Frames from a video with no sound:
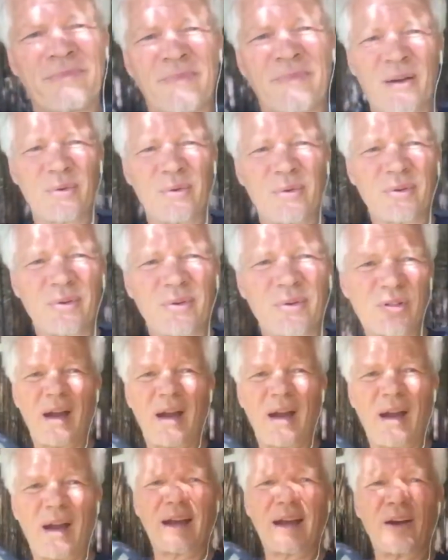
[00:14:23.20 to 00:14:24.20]
Which is why I
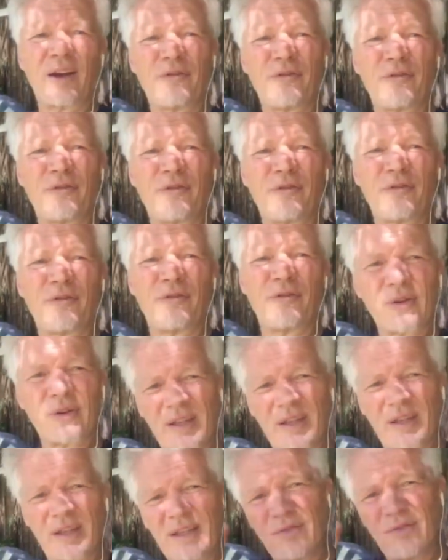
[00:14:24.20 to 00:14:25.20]
kind of focus on
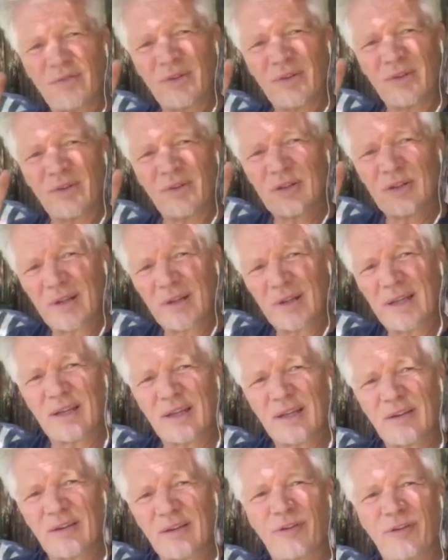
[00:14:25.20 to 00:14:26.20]
individual
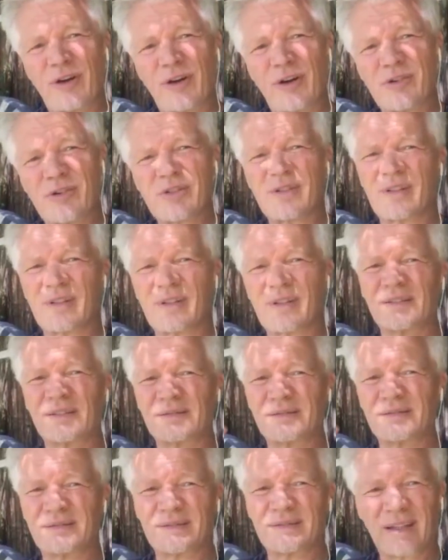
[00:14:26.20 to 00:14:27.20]
healing first,
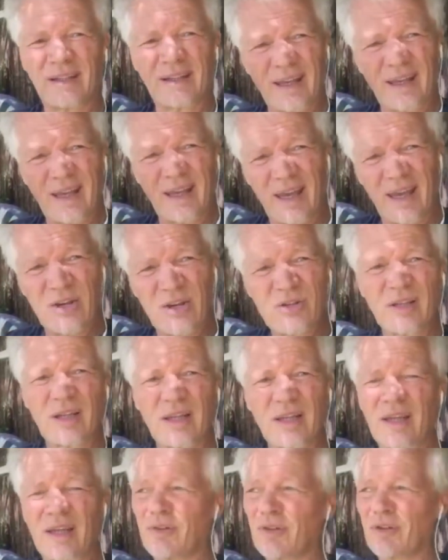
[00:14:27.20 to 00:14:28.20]
and
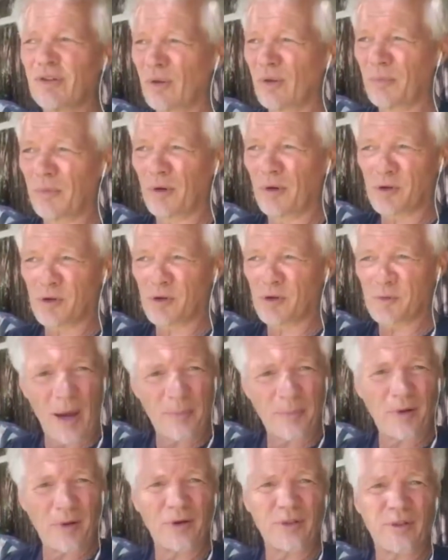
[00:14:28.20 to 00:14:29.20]
occasionally, even though the most
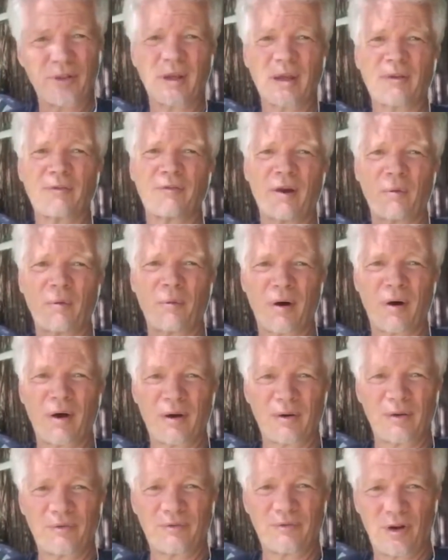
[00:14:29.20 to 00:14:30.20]
popular thing, if I
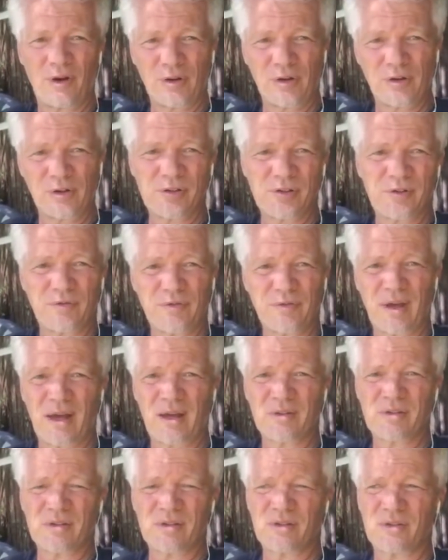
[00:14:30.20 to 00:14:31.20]
wanted hundreds of
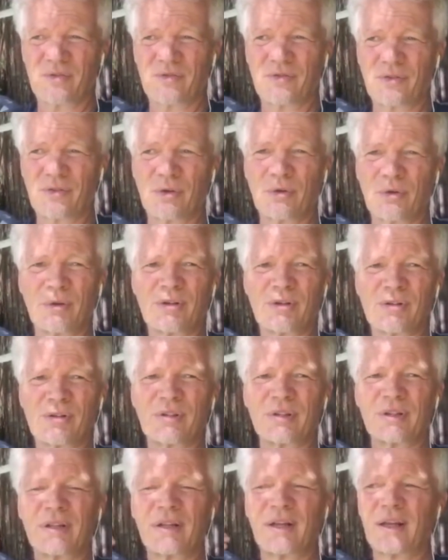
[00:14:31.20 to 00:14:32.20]
thousands of viewers,
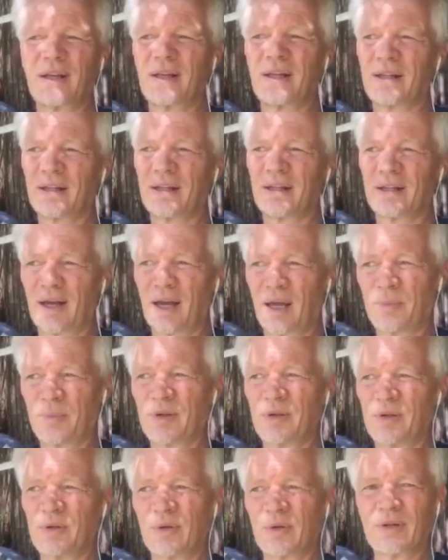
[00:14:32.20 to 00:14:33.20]
and I'd be
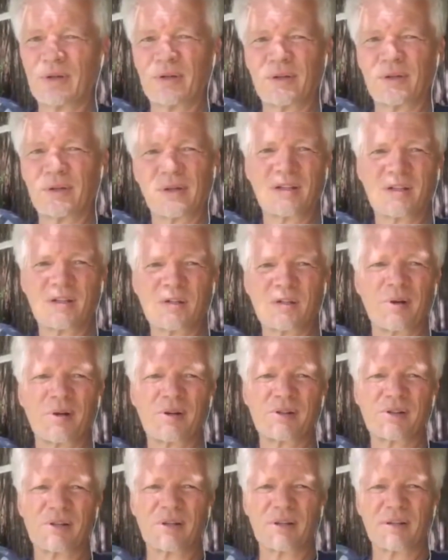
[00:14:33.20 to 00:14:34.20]
doing the
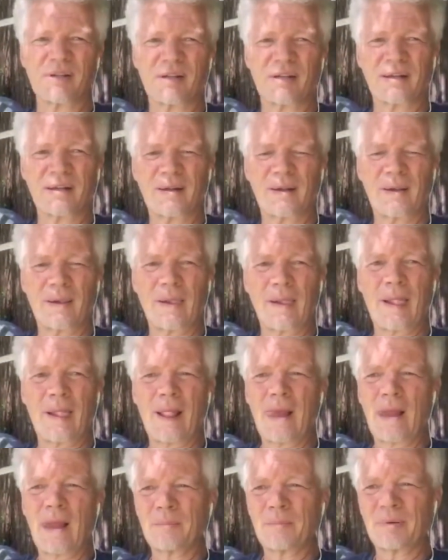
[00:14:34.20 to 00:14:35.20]
conspiracy thing.
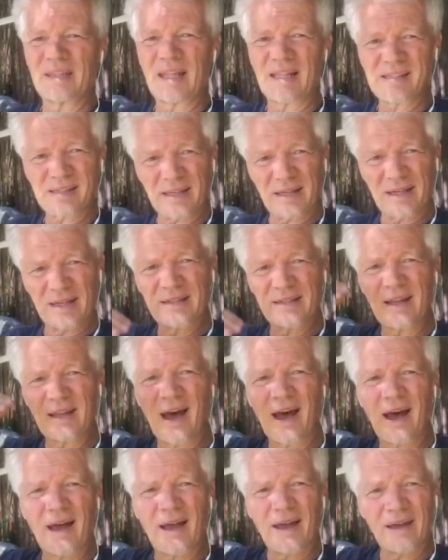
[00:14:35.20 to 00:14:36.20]
But that's going to
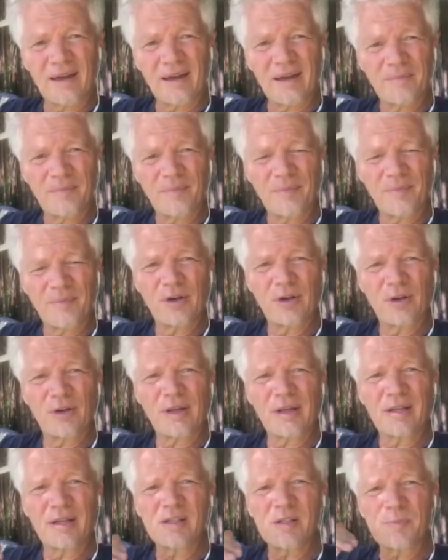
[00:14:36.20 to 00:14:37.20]
die. The
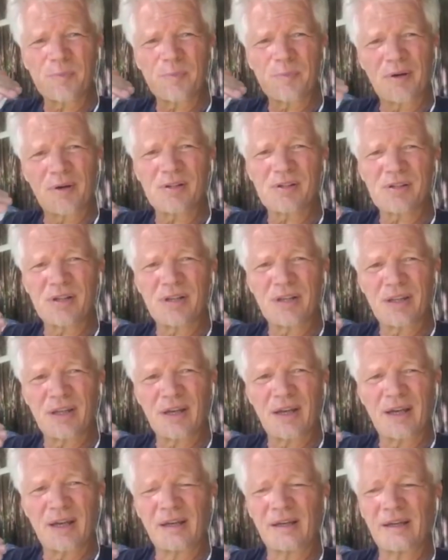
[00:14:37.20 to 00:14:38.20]
conspiracy
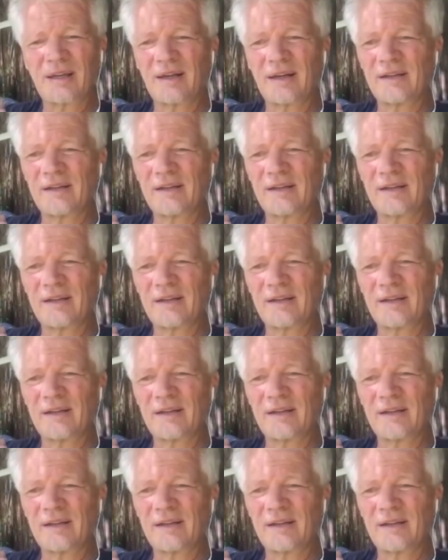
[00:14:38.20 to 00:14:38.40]
thing